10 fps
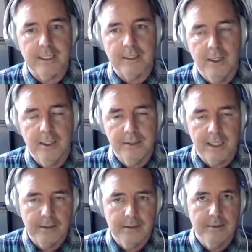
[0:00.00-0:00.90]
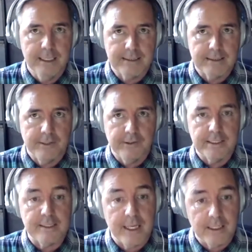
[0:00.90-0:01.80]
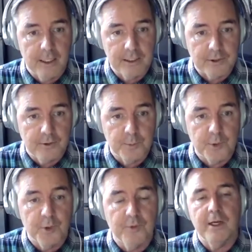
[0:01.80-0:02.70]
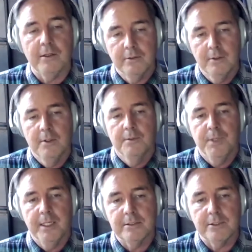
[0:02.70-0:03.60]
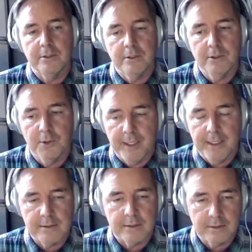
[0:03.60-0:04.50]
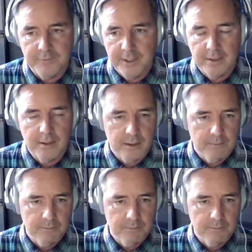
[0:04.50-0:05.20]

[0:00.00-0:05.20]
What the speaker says: not necessarily a psychological profile, but your basics of income,